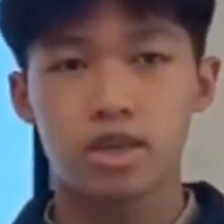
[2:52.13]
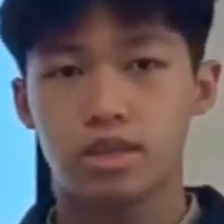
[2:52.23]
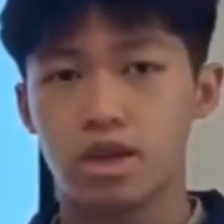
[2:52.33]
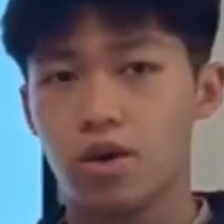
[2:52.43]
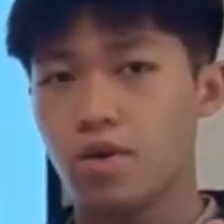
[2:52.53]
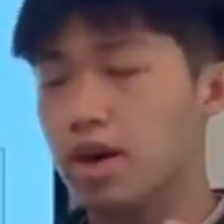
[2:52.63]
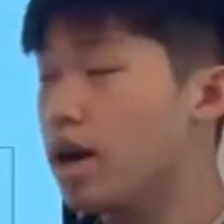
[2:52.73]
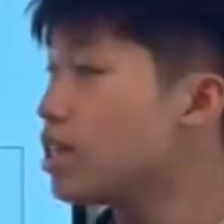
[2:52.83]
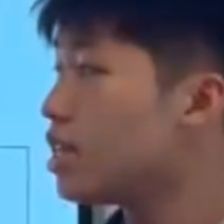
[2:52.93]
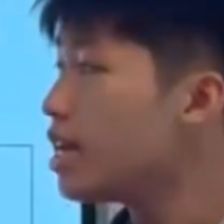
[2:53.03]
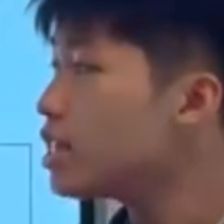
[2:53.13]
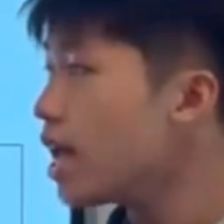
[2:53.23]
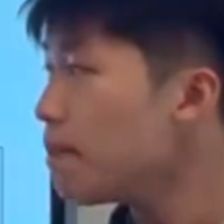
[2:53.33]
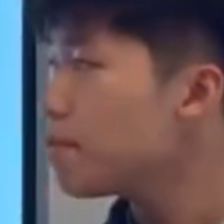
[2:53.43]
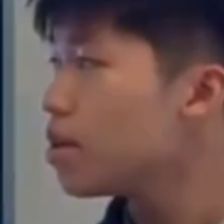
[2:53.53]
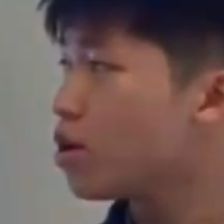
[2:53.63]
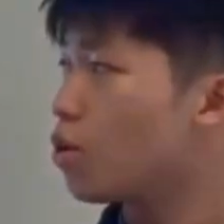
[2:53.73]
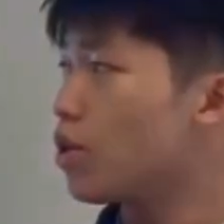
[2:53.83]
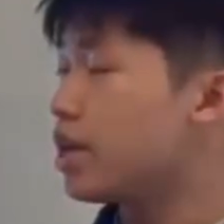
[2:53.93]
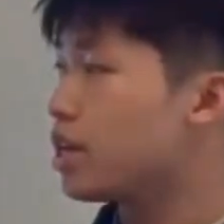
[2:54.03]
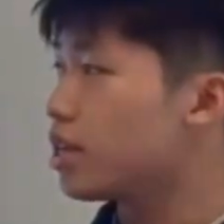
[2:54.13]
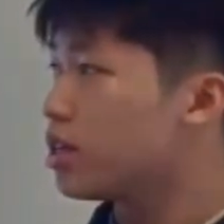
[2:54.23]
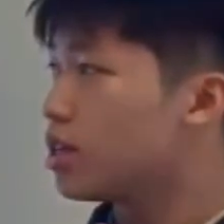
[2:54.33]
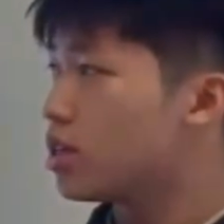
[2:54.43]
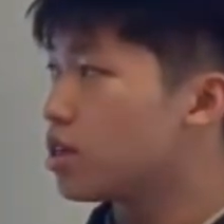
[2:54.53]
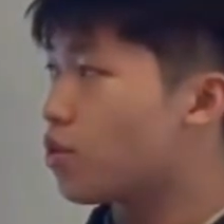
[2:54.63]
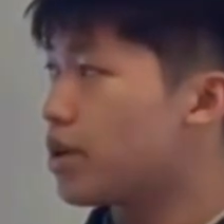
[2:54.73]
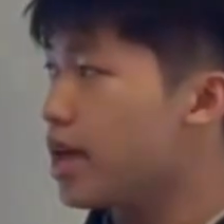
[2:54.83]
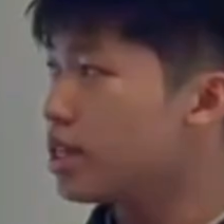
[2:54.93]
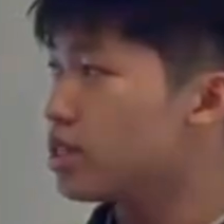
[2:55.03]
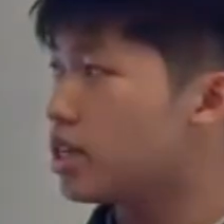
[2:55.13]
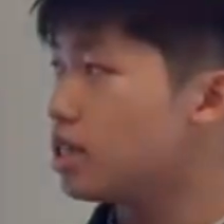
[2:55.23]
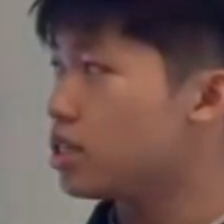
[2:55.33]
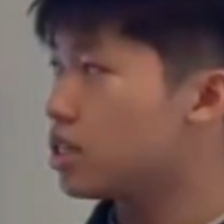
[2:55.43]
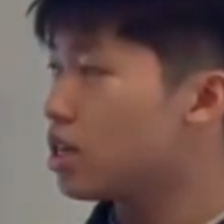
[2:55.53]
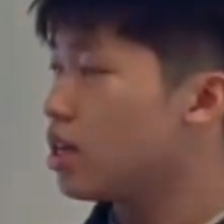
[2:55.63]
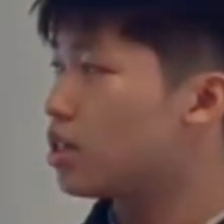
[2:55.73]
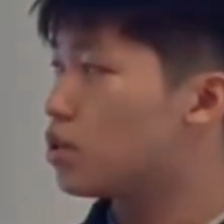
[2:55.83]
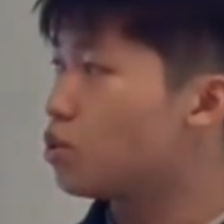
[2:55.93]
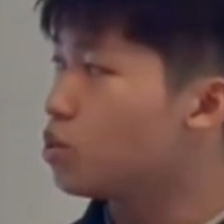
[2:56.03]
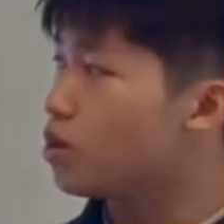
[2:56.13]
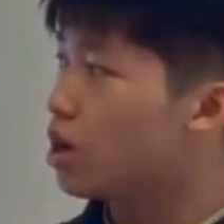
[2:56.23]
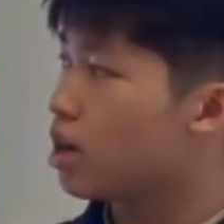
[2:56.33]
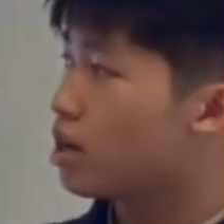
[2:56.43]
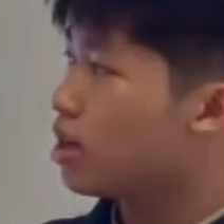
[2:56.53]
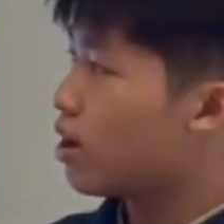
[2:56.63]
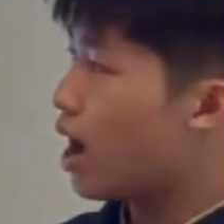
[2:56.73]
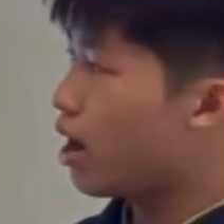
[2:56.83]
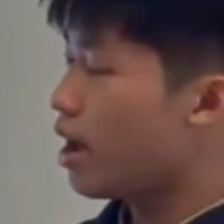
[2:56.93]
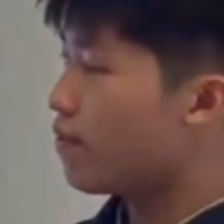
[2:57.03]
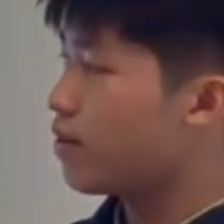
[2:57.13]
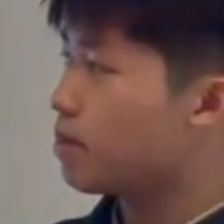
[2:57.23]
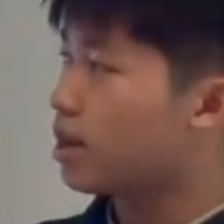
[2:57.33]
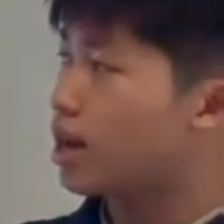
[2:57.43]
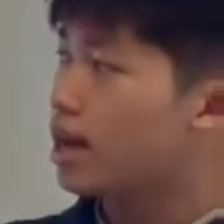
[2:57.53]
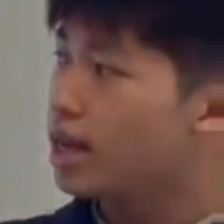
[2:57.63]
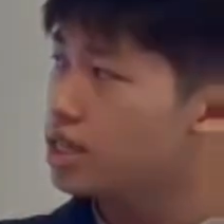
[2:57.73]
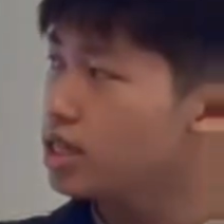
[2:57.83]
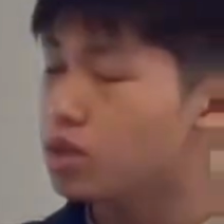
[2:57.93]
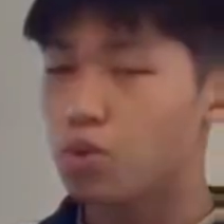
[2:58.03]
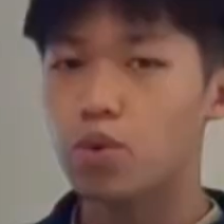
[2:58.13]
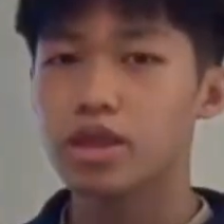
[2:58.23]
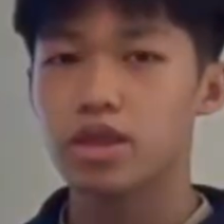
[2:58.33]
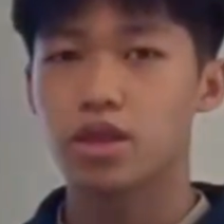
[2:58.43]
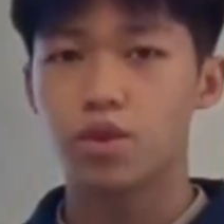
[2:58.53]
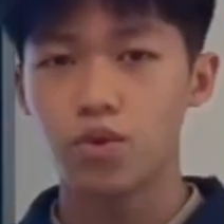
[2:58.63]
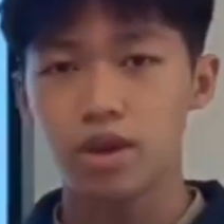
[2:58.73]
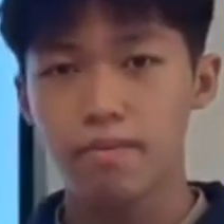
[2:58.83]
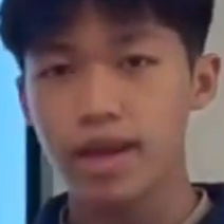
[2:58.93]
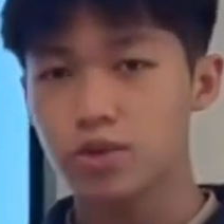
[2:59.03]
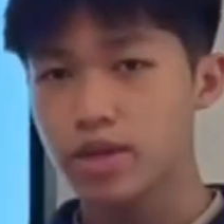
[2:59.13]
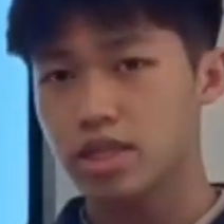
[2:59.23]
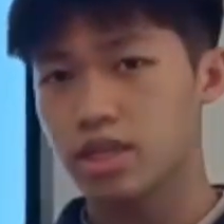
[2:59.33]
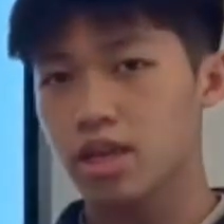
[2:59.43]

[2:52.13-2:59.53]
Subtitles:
So as the next step, we create this to RFM analysis with 3 metrics.